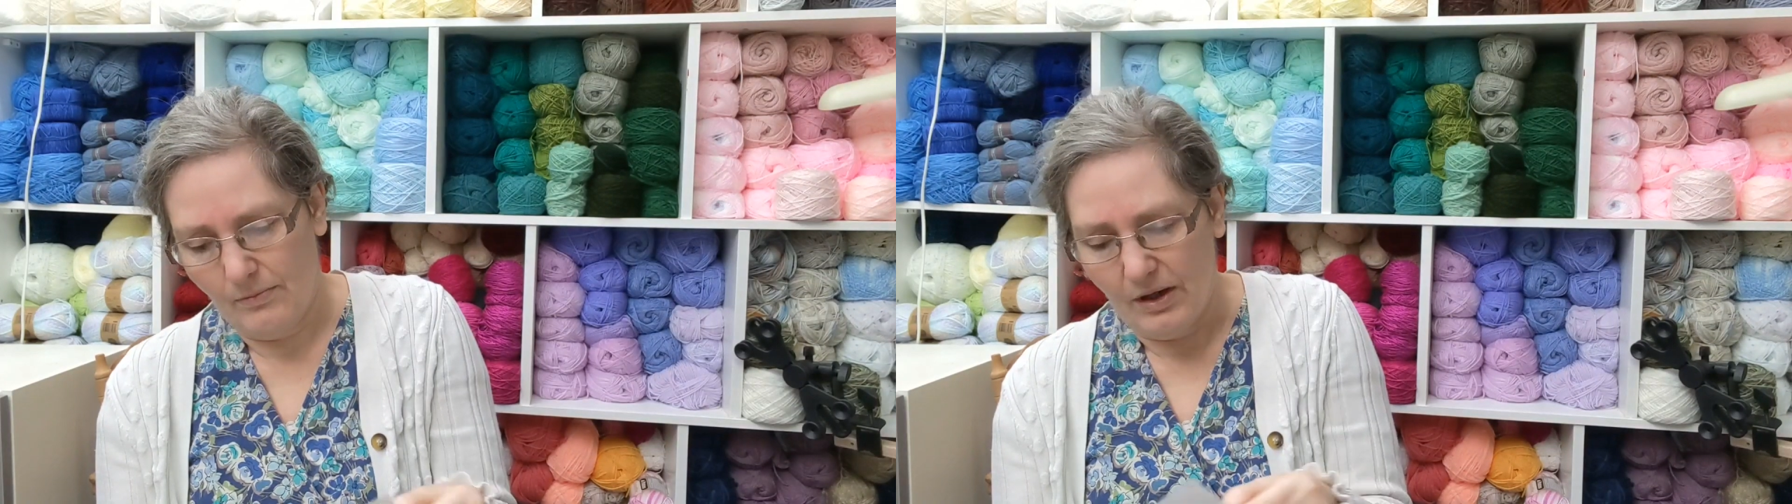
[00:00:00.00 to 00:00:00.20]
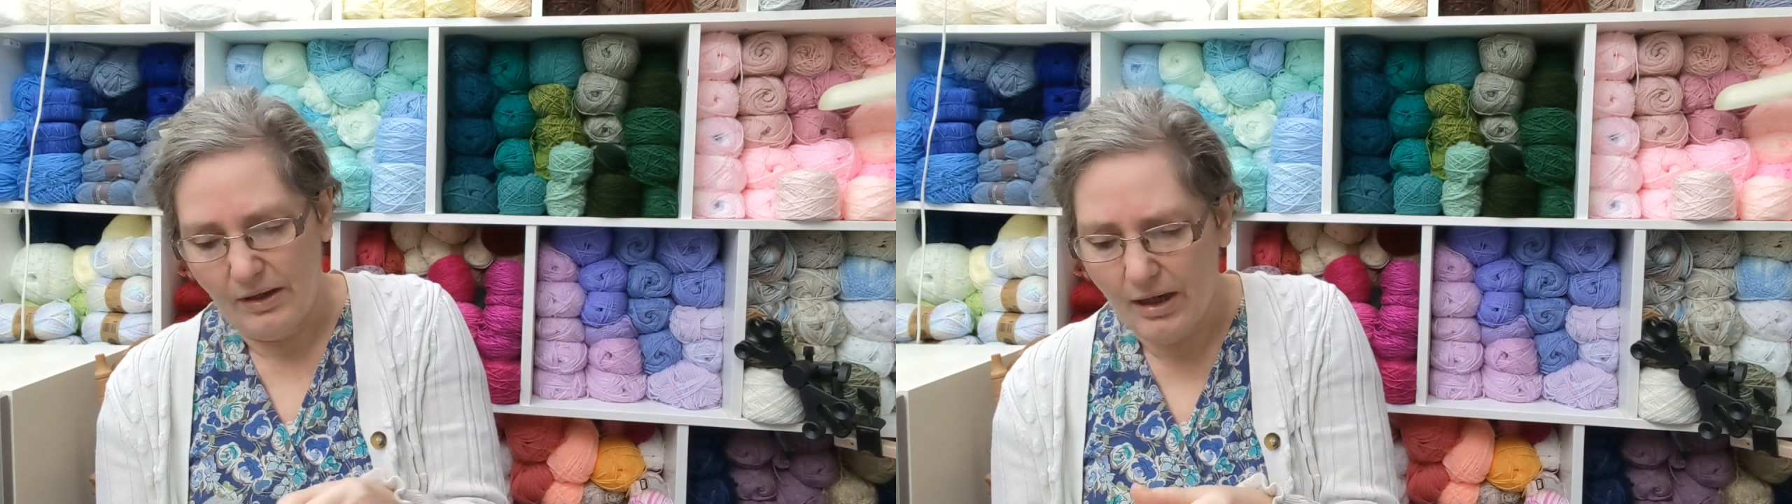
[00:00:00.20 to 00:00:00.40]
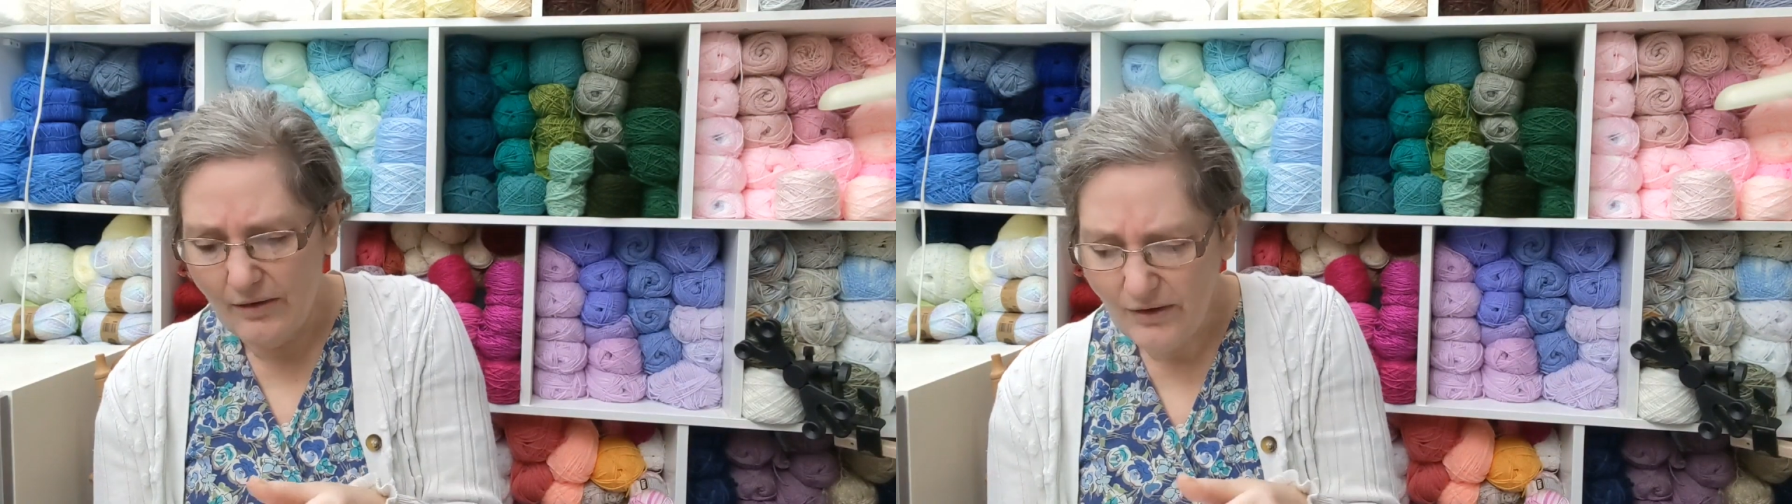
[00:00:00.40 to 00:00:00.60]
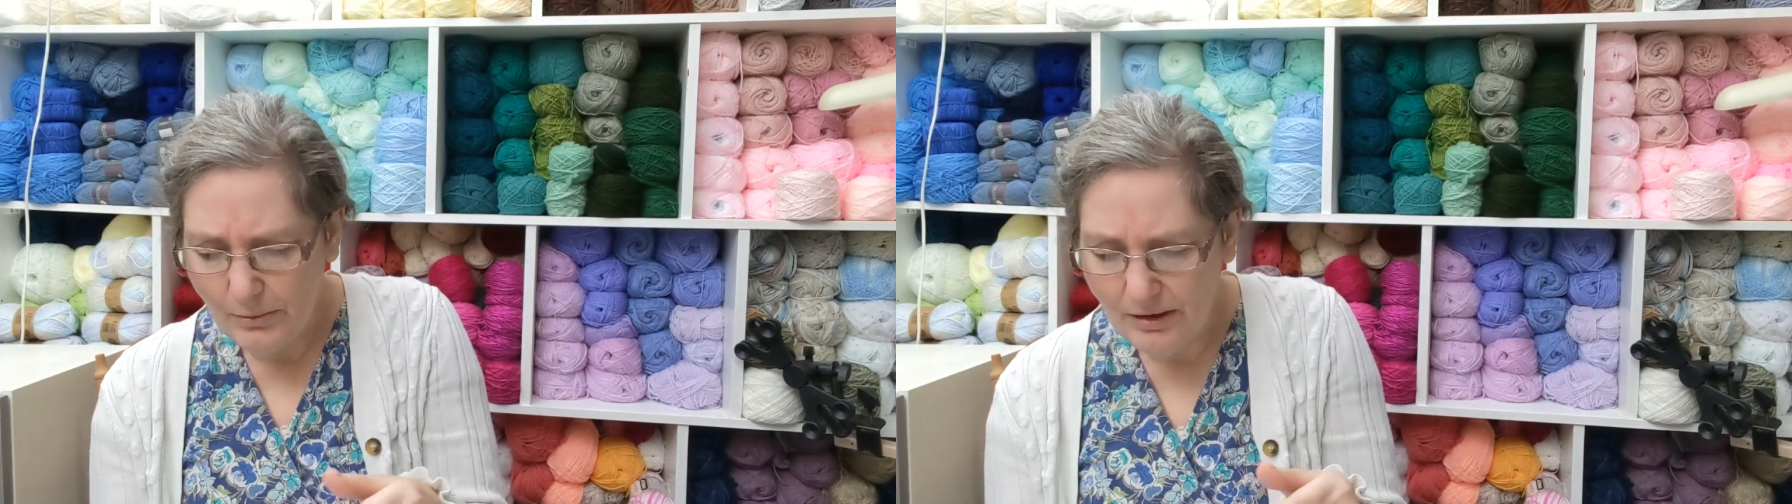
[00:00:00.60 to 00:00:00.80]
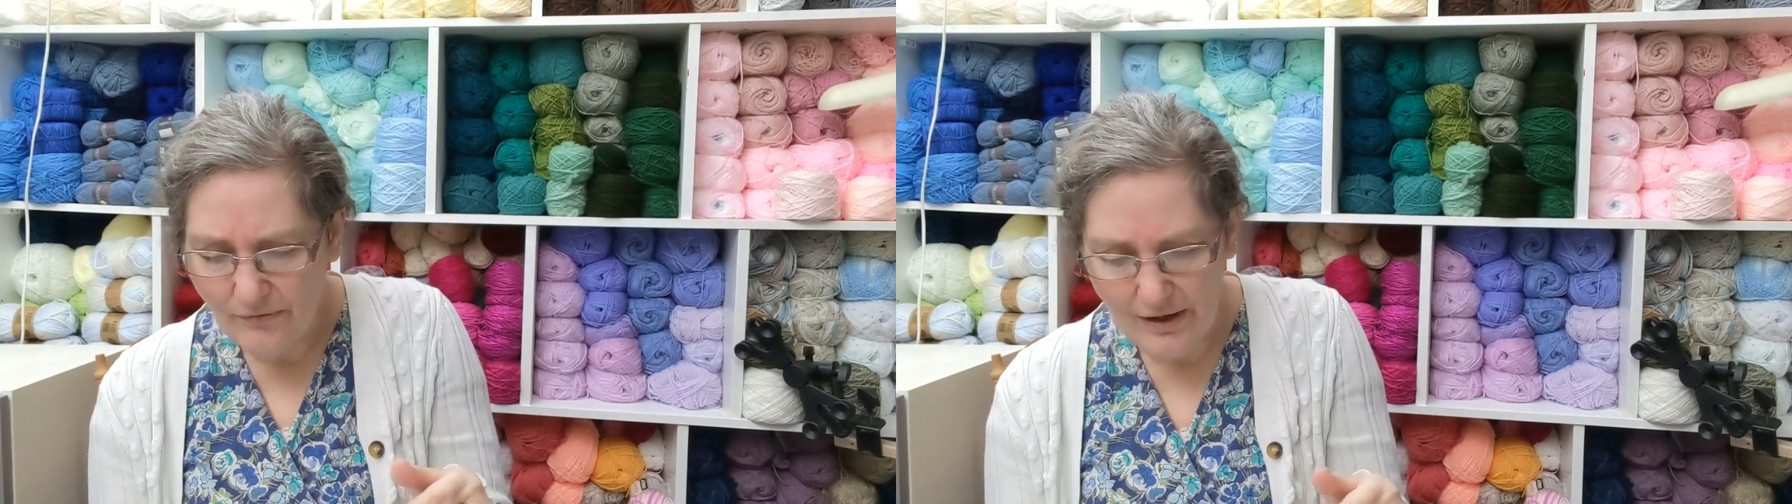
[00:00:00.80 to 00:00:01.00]
And the only thing
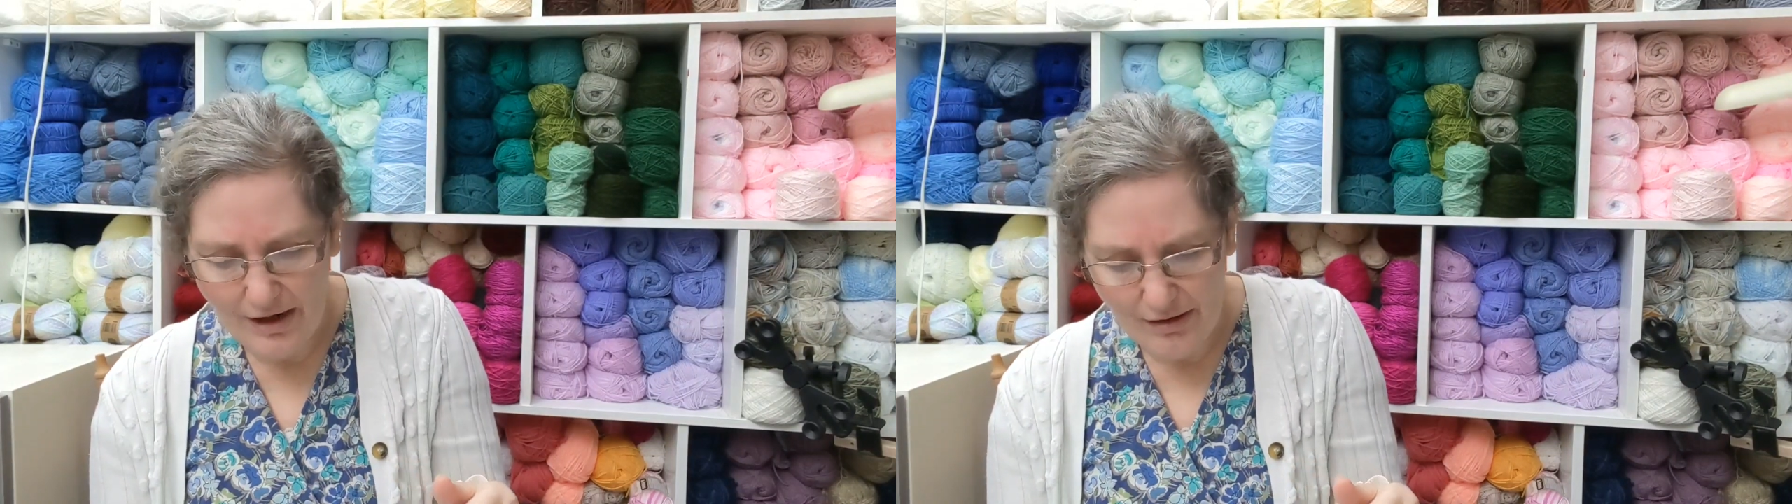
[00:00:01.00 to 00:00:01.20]
with the fair